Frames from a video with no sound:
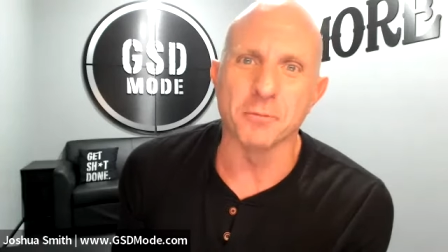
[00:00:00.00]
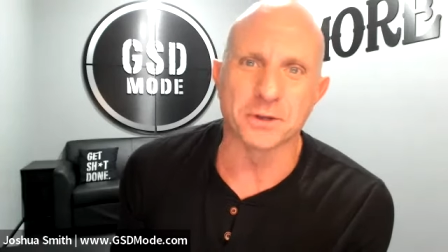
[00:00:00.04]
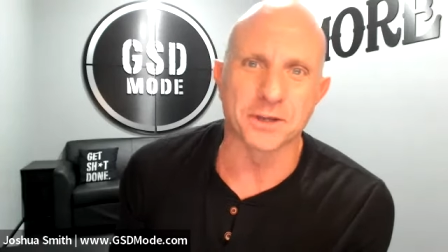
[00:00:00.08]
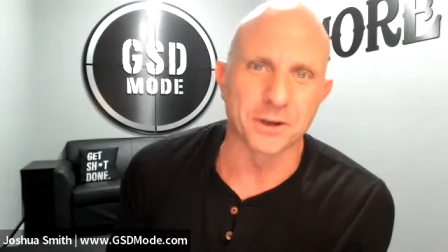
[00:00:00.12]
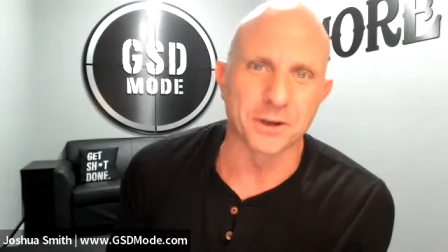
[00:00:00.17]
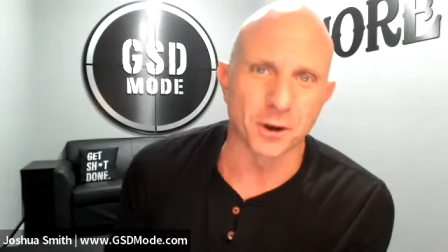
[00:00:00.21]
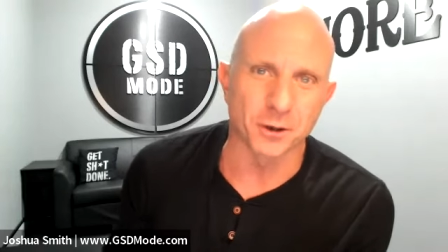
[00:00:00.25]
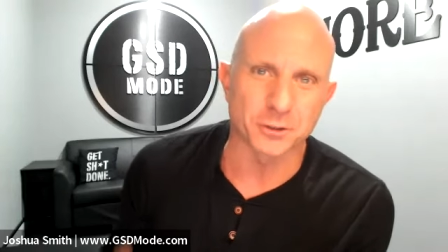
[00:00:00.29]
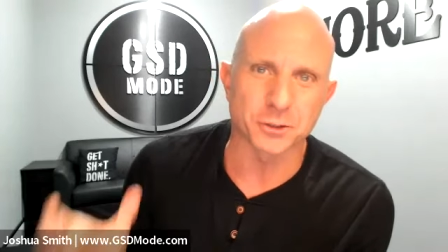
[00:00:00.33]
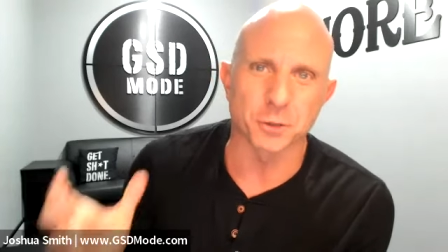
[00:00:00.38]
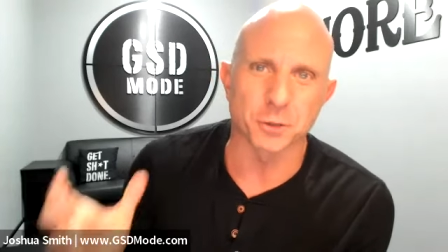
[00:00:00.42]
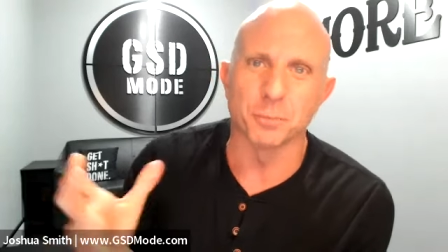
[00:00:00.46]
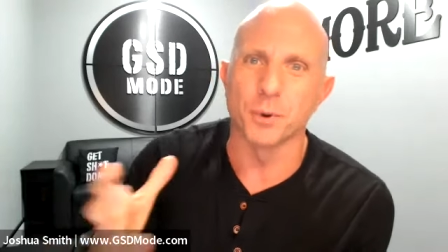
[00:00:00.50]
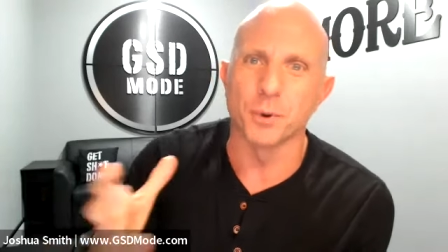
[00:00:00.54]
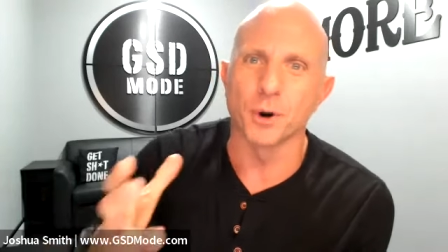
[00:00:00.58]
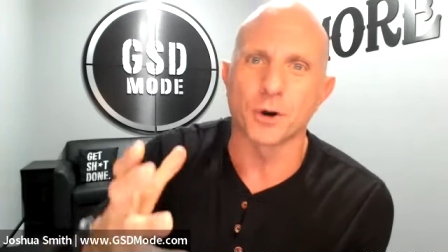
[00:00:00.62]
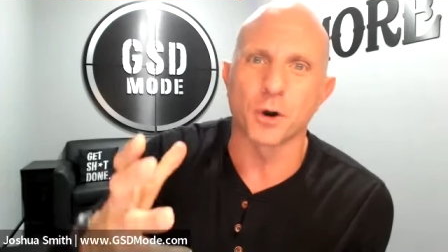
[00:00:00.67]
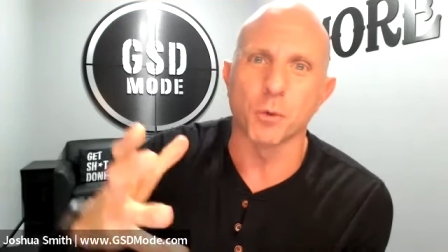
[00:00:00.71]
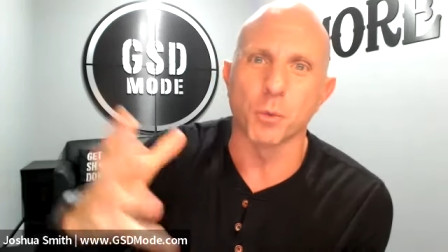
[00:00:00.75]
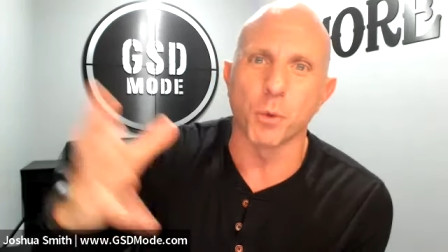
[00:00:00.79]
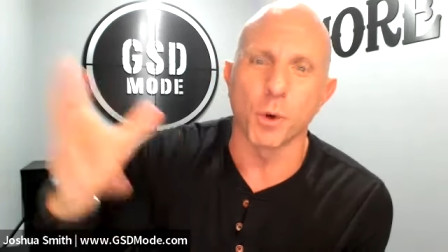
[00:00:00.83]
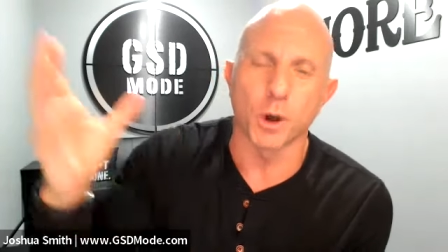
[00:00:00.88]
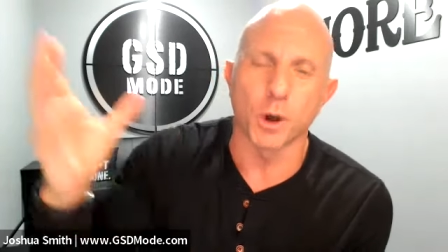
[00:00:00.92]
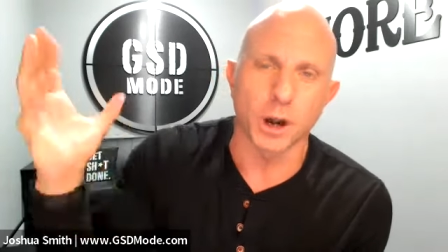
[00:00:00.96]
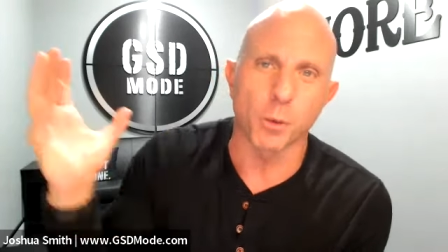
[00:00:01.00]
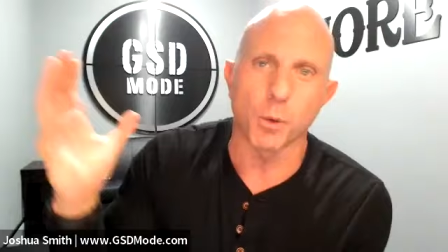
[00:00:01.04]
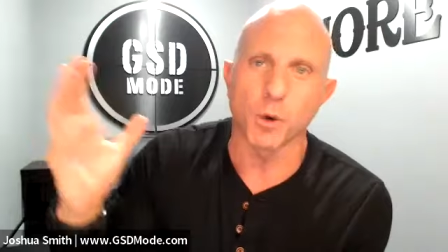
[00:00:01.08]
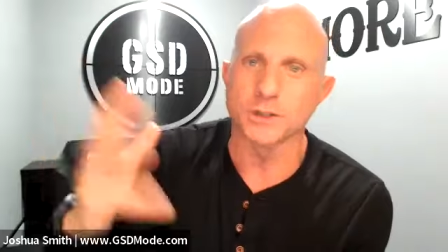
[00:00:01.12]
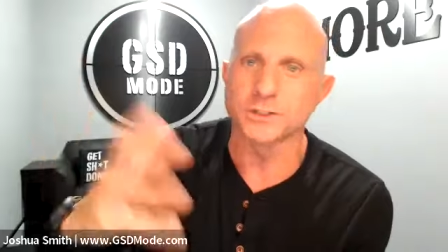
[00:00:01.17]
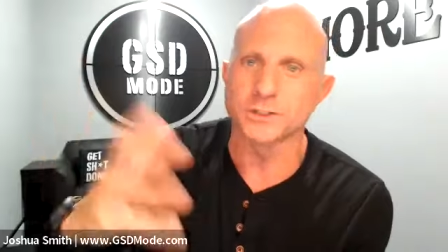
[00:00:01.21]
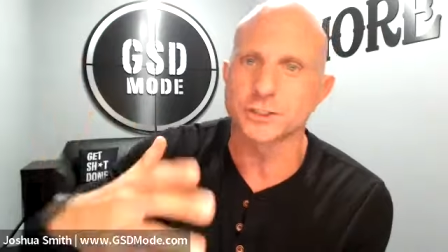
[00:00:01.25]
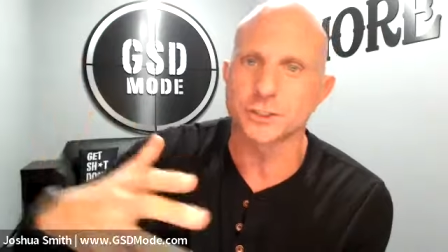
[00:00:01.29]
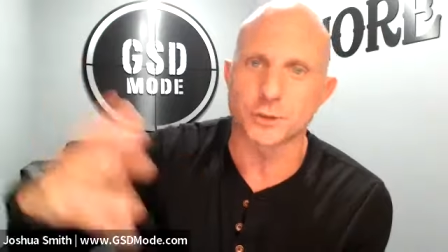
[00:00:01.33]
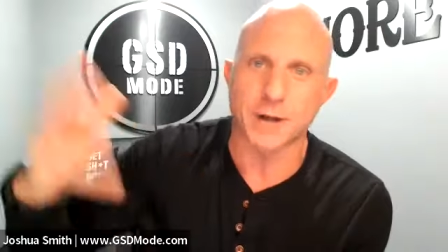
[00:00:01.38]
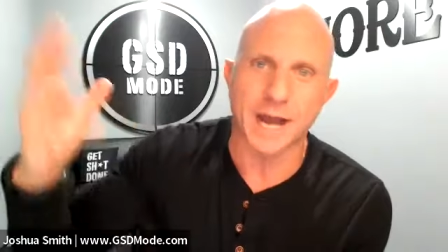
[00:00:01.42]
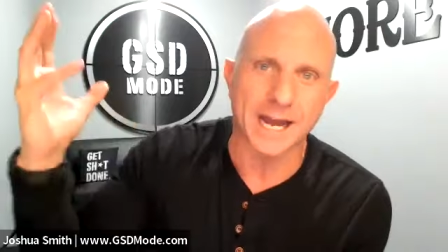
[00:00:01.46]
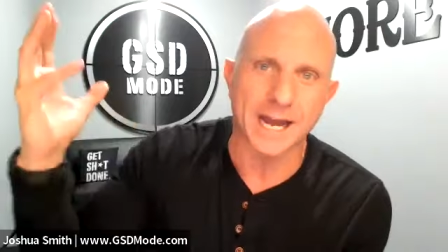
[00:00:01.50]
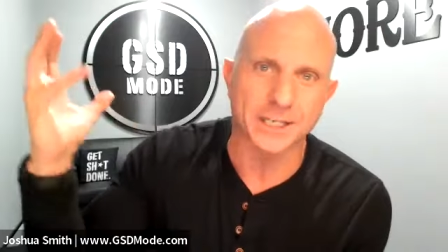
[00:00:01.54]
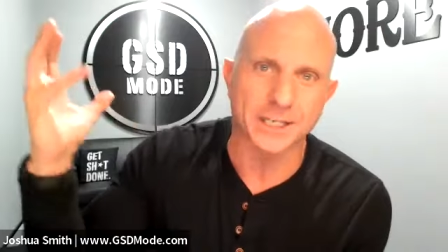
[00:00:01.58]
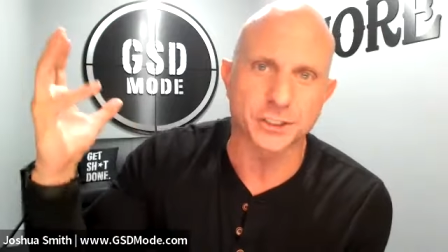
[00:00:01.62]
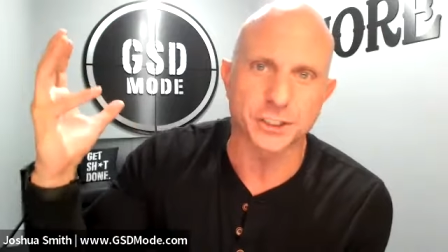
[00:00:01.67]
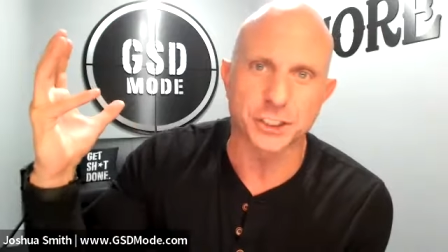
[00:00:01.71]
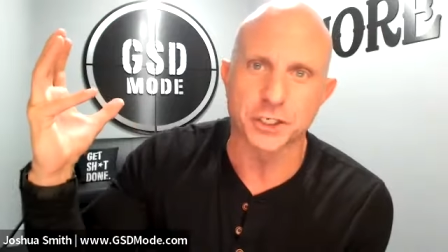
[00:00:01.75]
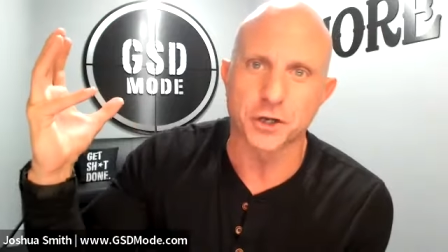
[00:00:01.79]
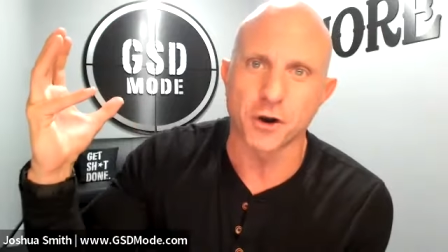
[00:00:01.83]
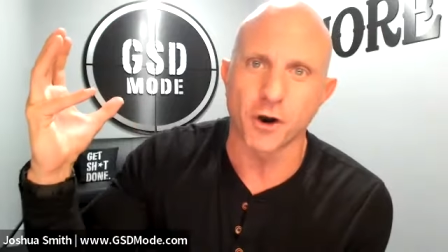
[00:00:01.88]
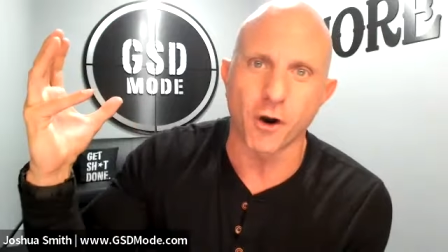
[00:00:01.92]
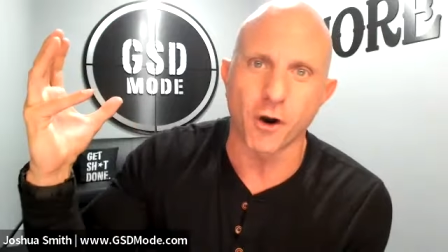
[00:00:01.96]
you can also book a one-on-one
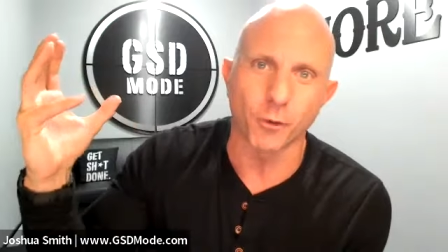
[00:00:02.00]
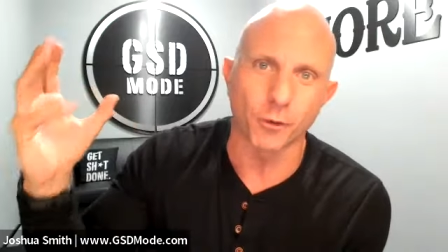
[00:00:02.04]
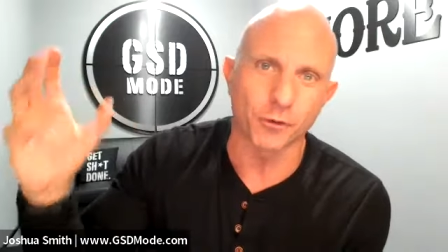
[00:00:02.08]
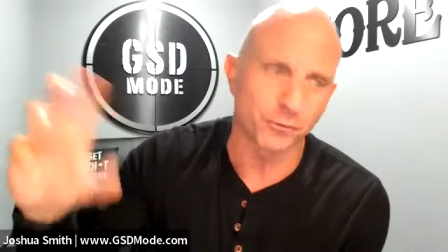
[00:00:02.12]
strategy call